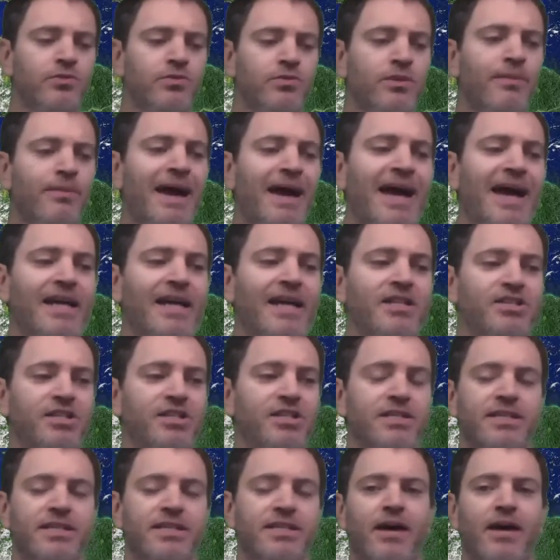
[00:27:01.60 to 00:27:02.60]
the
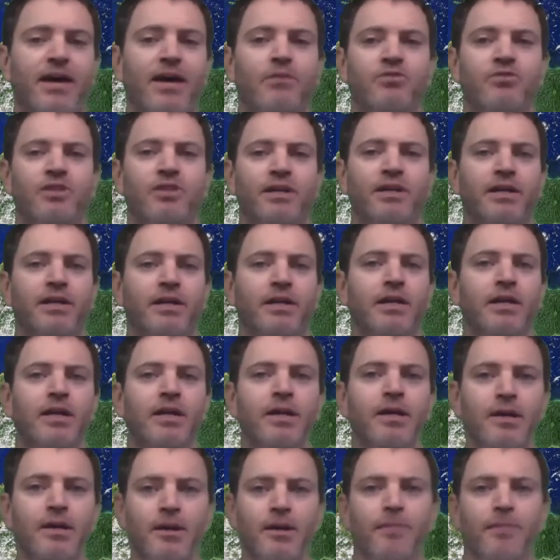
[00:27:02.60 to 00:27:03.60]
packages and how I'm trying to
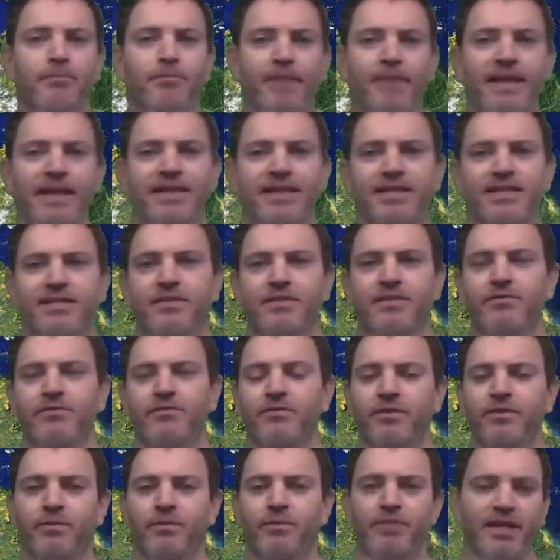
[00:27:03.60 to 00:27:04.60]
make this of
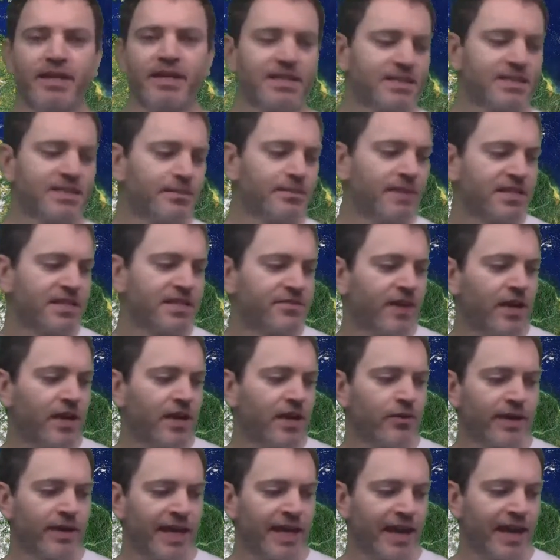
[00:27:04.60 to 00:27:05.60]
the biggest and best value
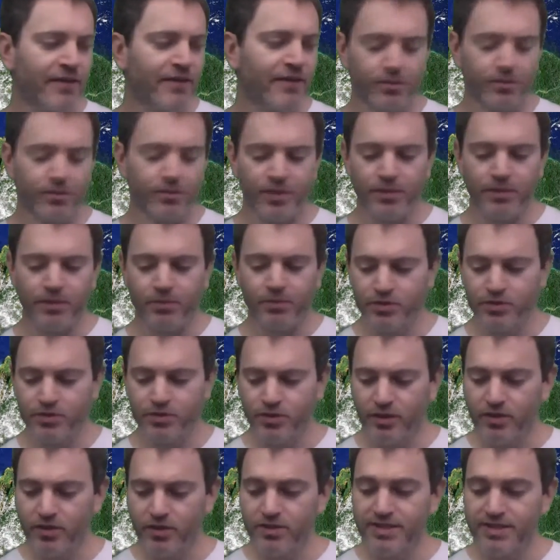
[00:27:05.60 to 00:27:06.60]
I can for people. So
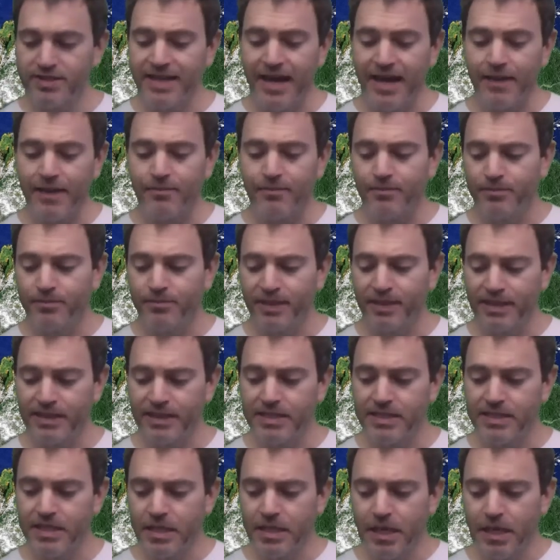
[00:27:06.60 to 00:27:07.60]
there's that piece.
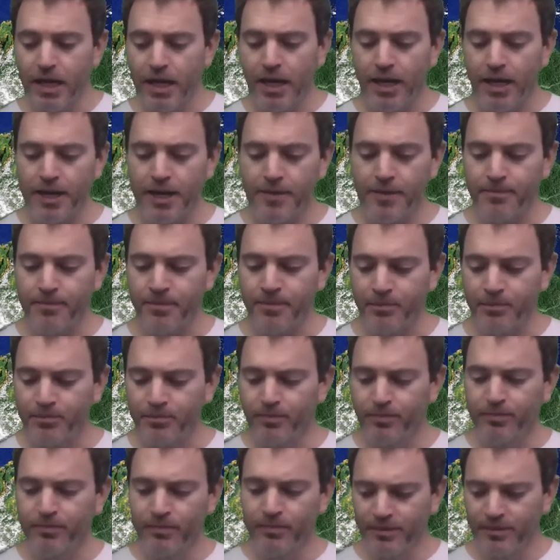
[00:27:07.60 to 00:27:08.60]

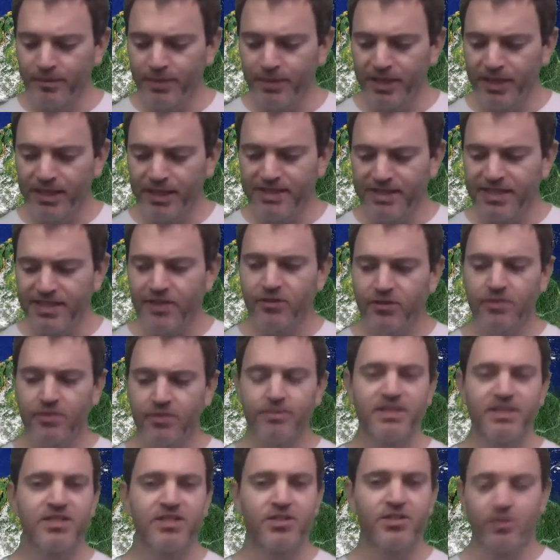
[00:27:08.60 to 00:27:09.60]
But let's say you're the
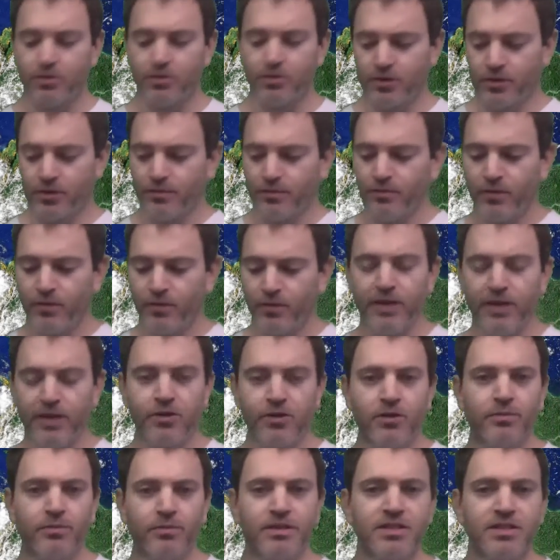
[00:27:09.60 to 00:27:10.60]
business owner, right? You're
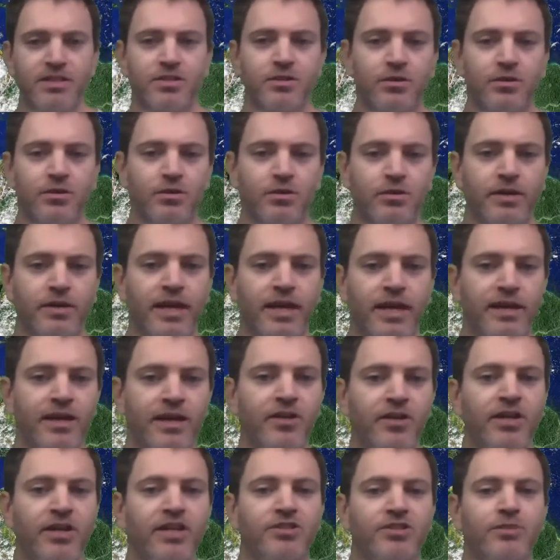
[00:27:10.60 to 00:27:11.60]
a business owner. Okay, now you
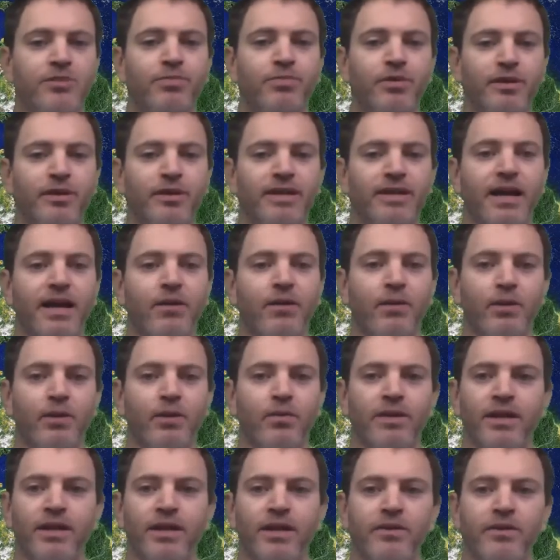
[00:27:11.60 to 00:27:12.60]
got your book. Now what?
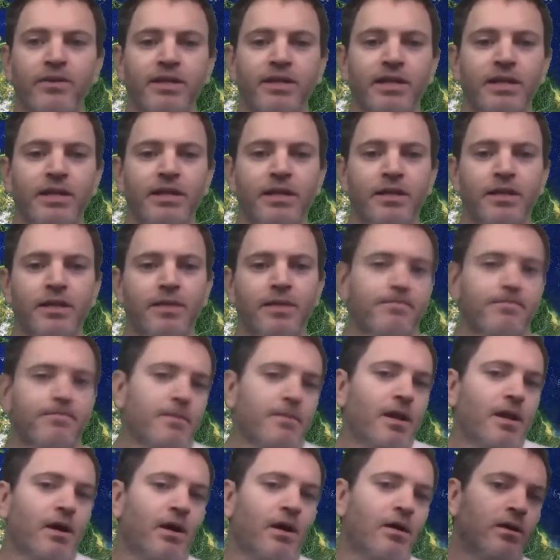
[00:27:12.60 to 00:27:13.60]
Well, now you need
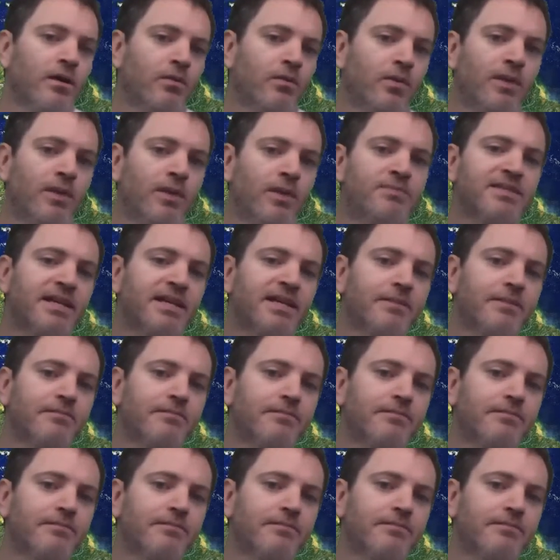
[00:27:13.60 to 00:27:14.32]
a website